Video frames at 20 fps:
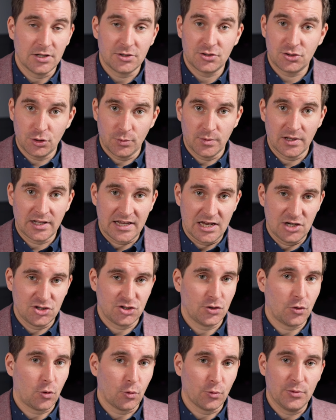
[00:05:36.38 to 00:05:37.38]
tubal
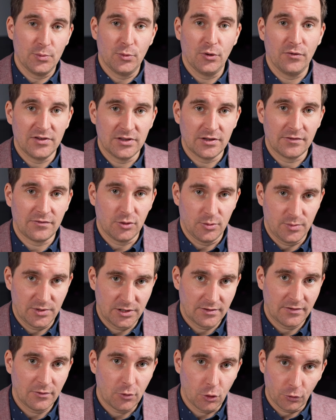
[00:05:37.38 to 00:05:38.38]
ligation or removing
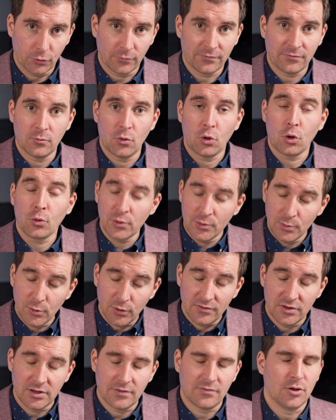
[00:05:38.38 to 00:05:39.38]

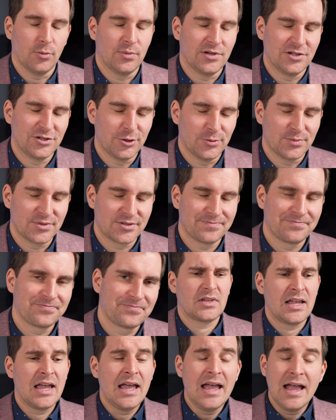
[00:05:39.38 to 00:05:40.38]
the fallopian tubes.
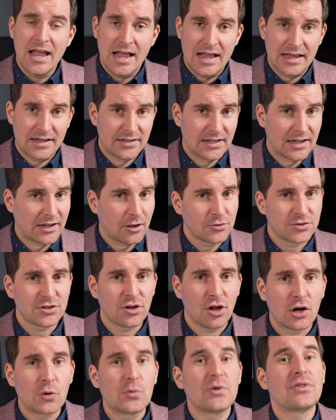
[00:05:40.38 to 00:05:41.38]
And that goes
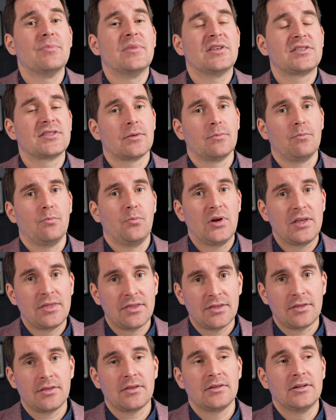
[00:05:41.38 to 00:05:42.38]
along with
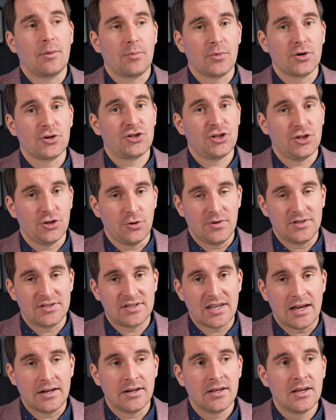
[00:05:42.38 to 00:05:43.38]
myth number 2 is
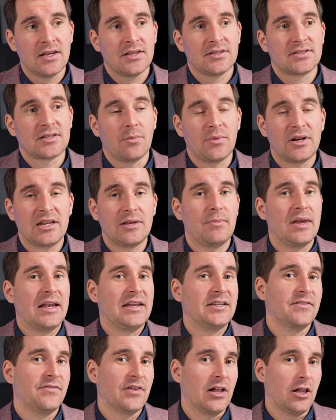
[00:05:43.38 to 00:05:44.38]
that somebody may
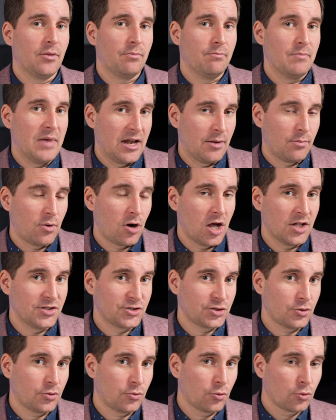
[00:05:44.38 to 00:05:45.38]
develop
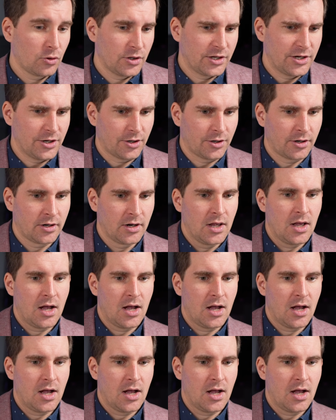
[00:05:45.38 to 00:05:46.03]
menopause earlier